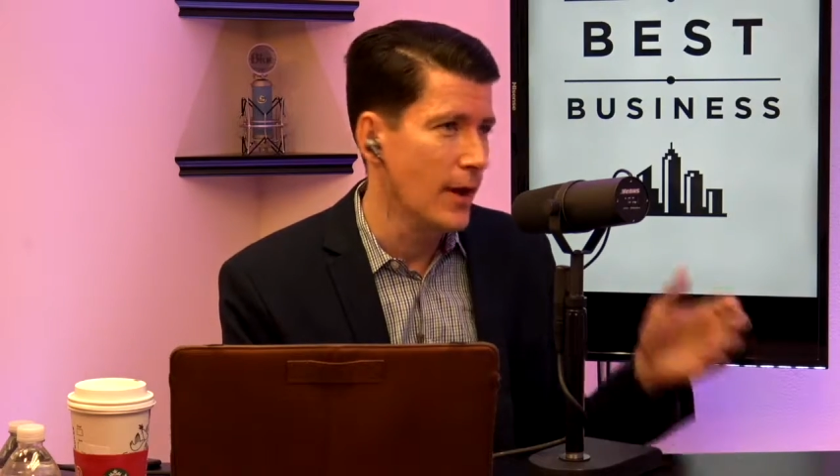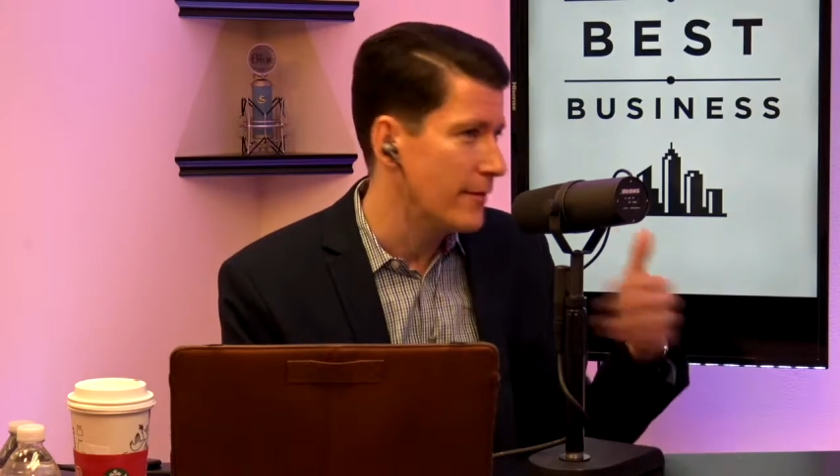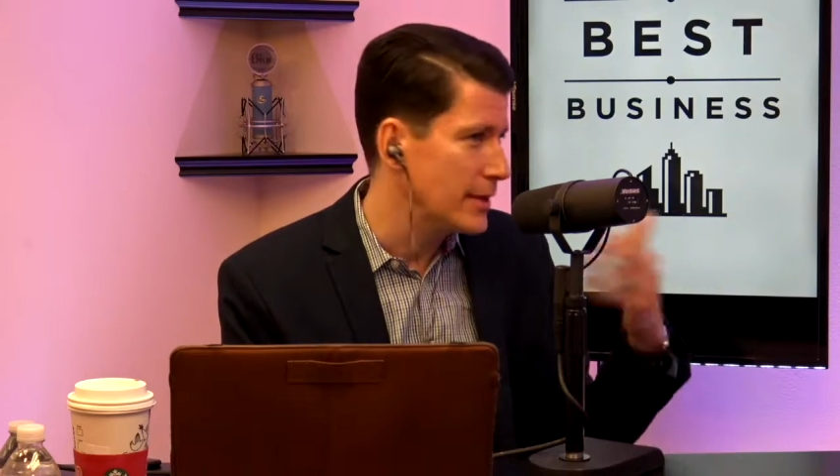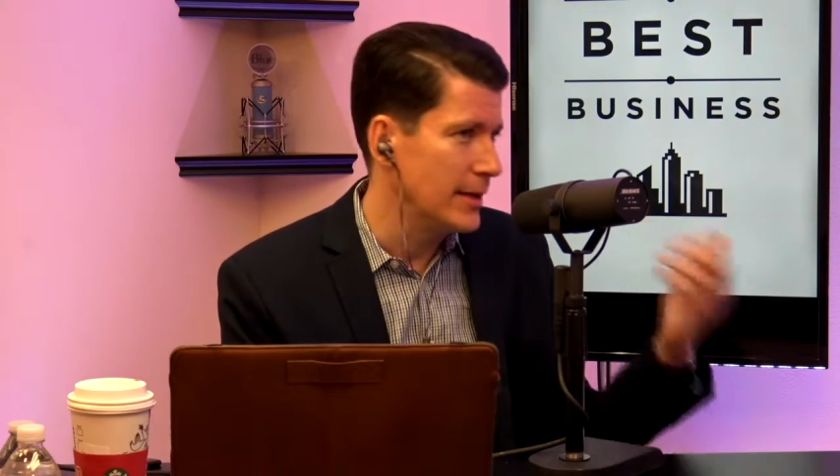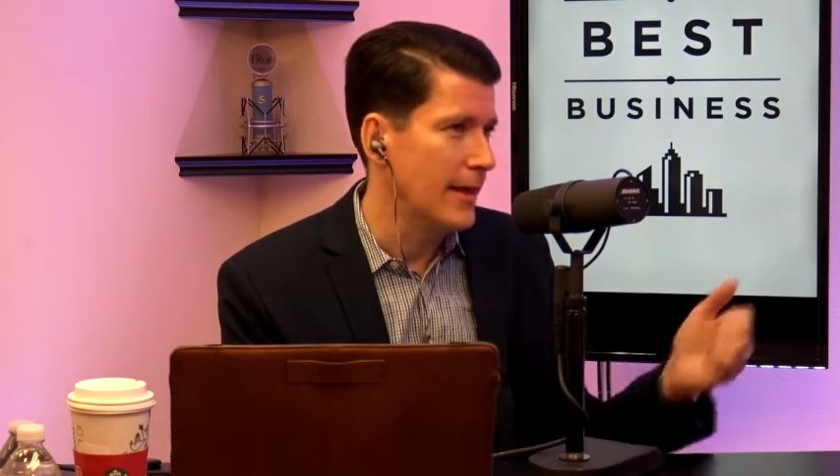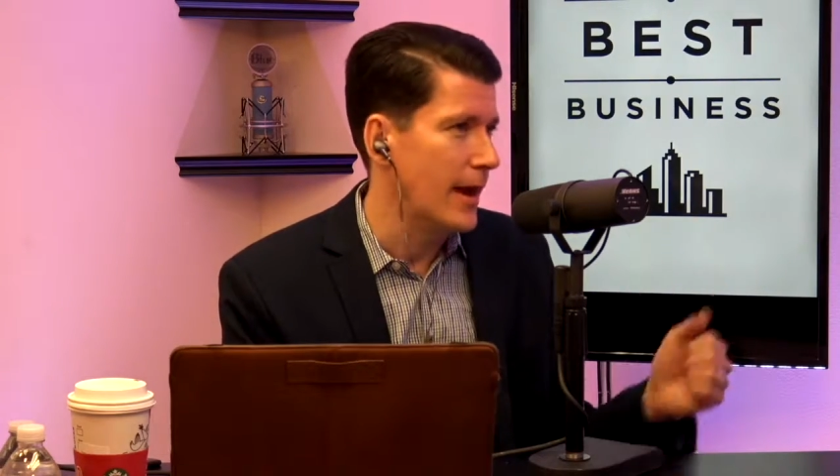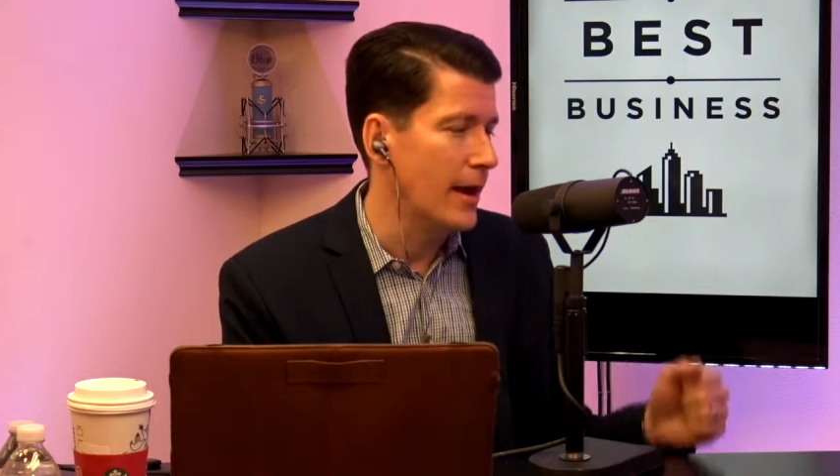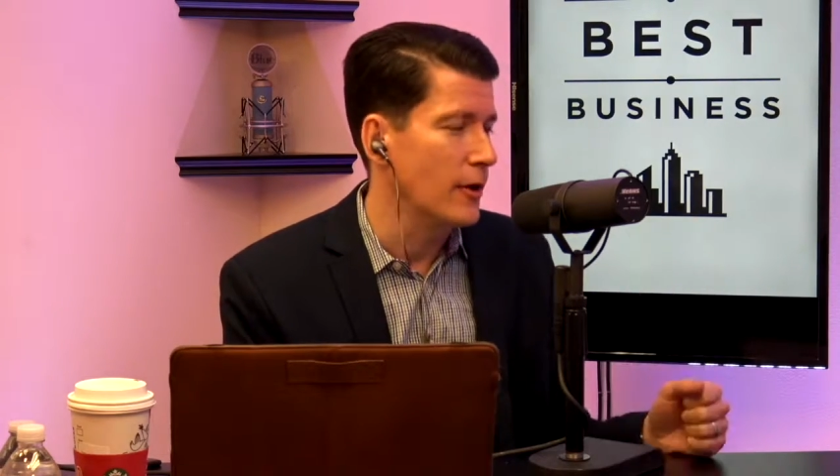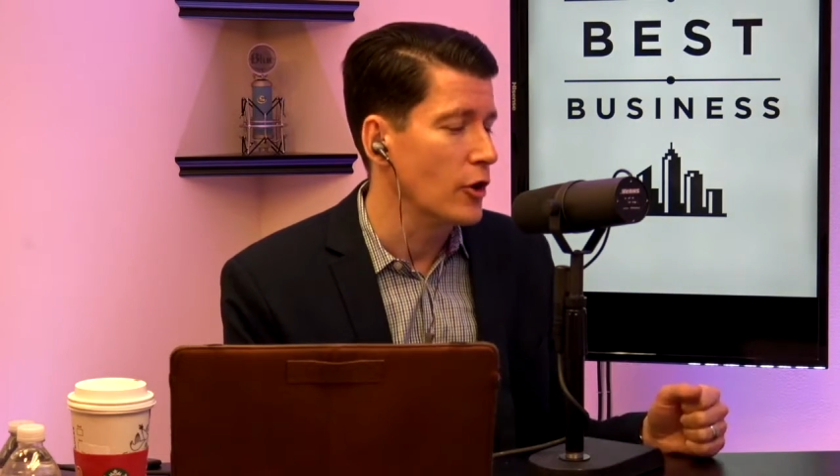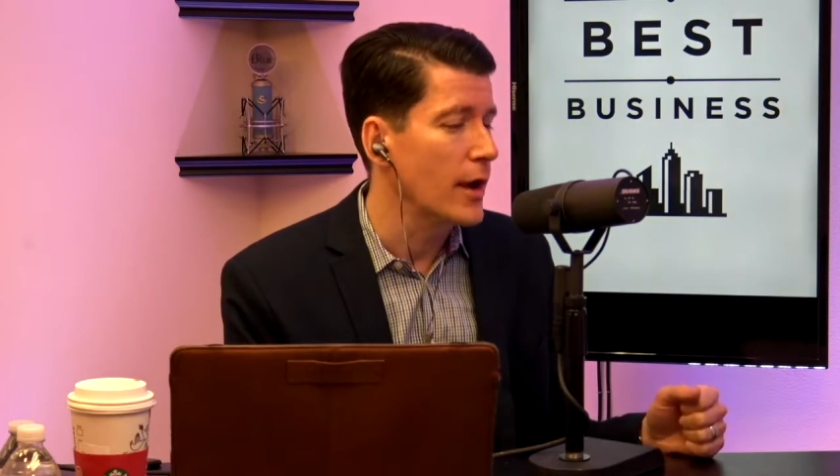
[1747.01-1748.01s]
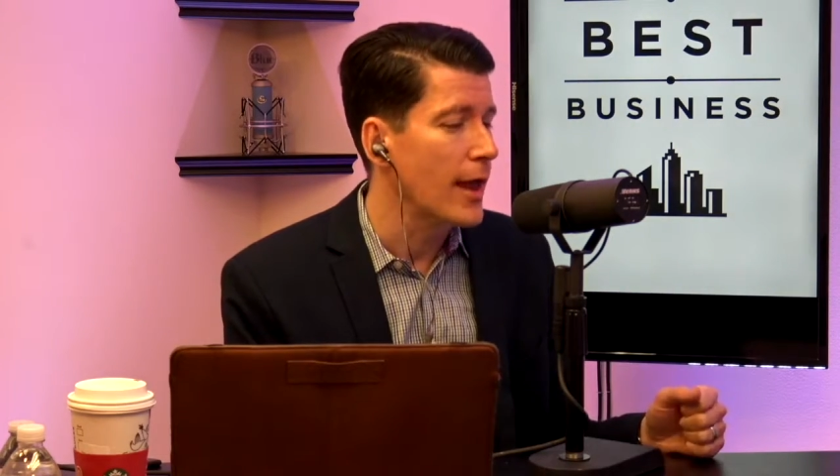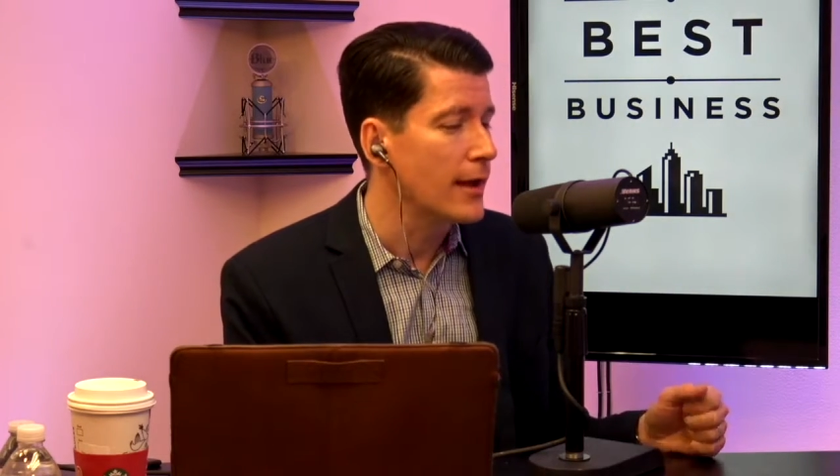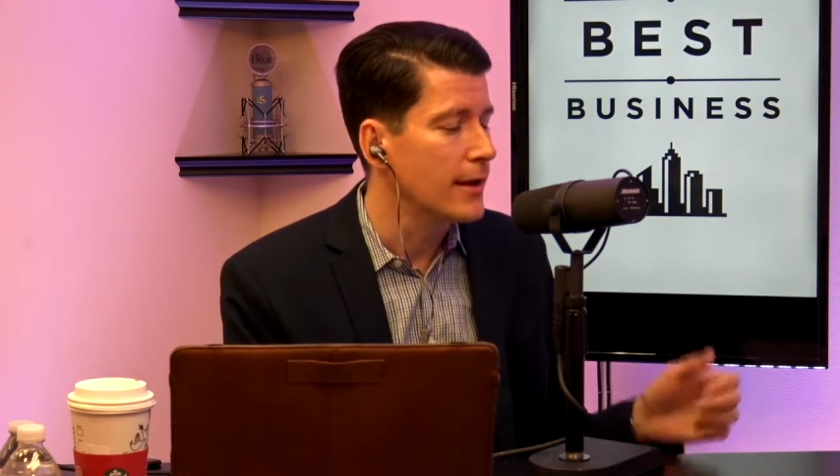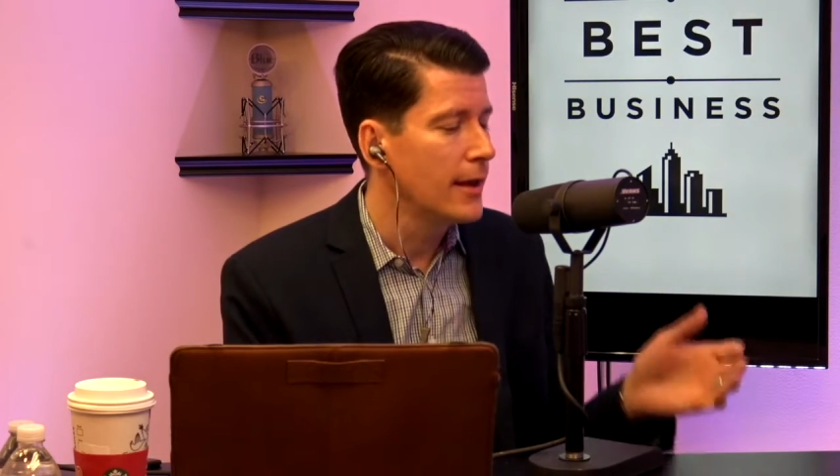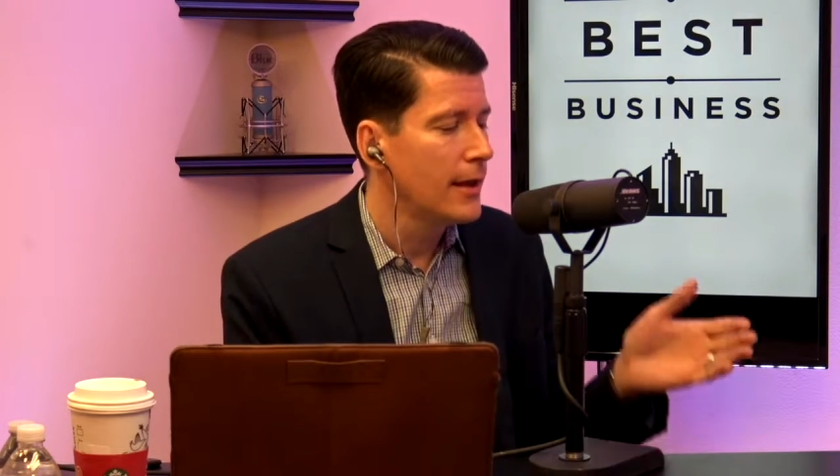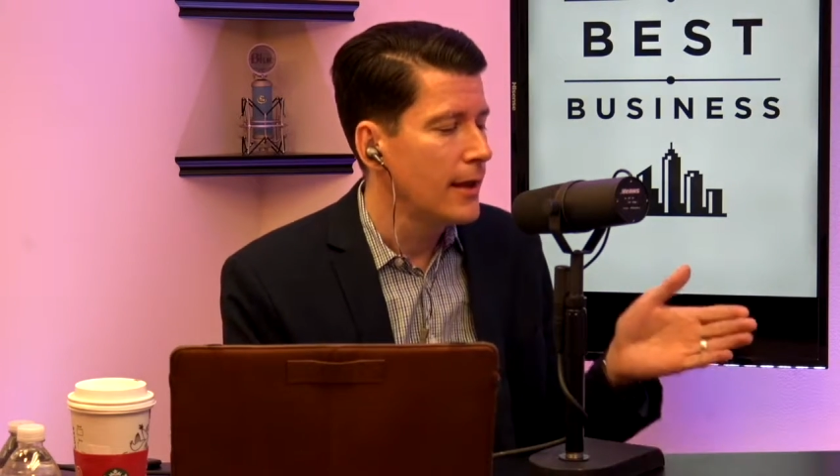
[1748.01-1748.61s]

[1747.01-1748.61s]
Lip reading: you have to get that out of your head.